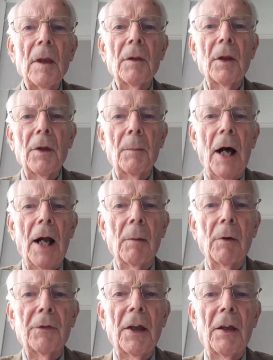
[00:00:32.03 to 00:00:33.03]
that the
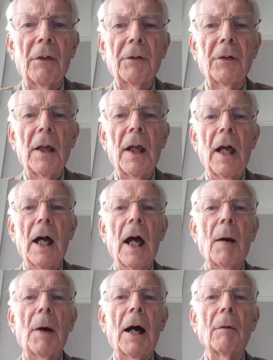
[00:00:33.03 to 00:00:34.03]
Bible says
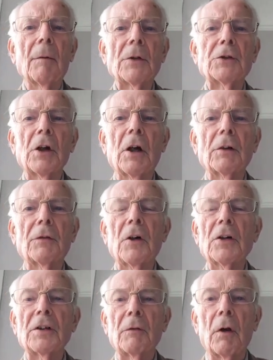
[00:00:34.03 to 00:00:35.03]
about the church.
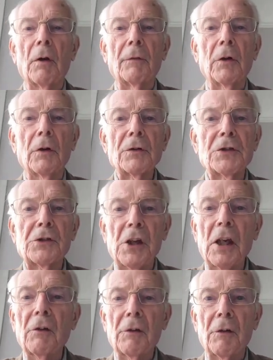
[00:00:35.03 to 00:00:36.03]
First of all, of course,
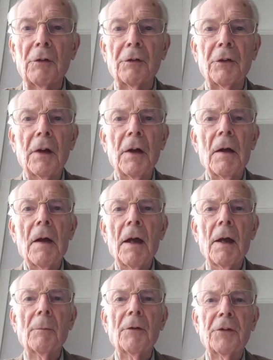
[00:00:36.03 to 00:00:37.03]
Jesus
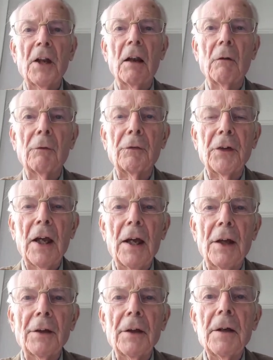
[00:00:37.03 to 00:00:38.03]
himself
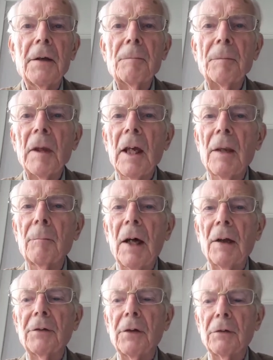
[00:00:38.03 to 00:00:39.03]
said in
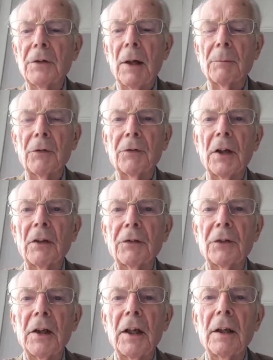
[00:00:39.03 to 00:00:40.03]
Matthew chapter
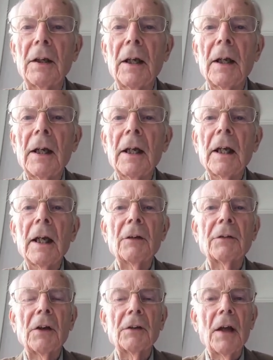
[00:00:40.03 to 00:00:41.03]
16, he
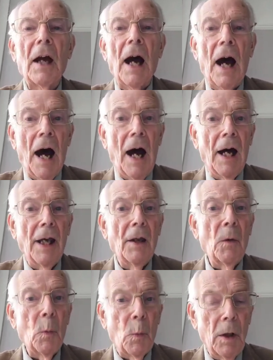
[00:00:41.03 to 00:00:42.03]
said, "I
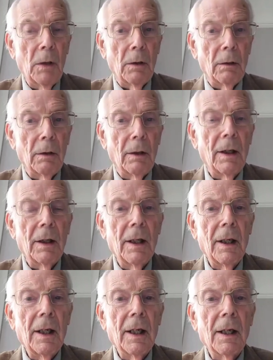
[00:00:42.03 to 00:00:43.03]
will
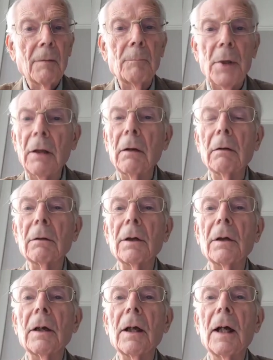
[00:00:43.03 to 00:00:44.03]

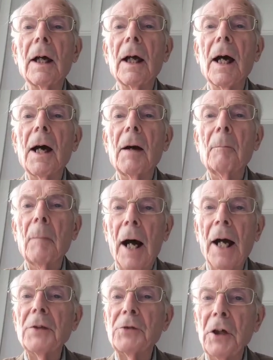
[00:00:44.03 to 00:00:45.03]
build
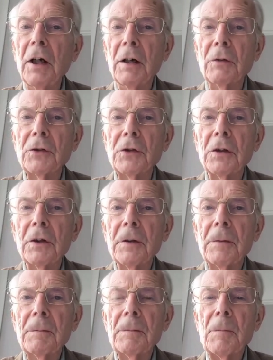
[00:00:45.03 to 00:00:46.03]
my church."
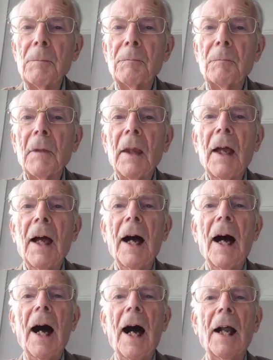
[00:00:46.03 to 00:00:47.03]

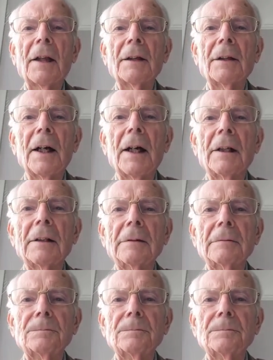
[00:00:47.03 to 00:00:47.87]
And